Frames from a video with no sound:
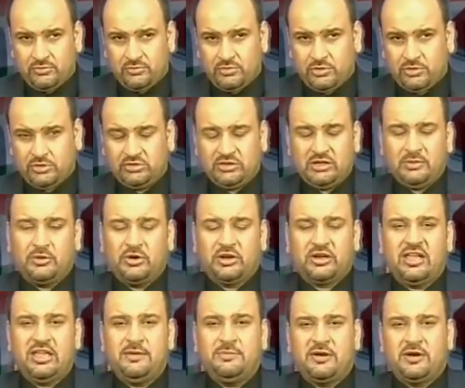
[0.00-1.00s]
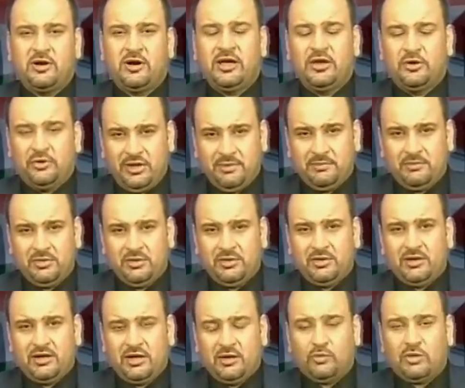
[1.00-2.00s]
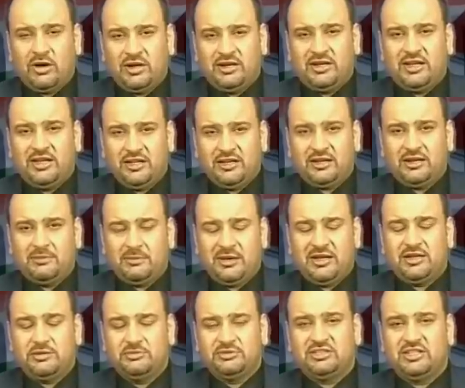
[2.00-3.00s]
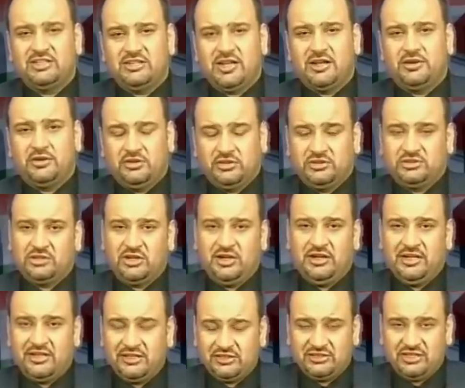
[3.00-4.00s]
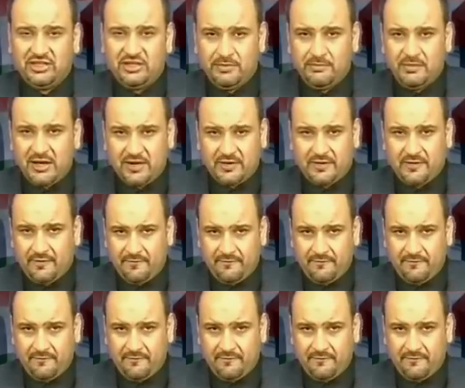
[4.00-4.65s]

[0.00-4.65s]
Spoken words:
Because they want to keep an eye on him, and one day they're going to make him sit down on a signing and send him back.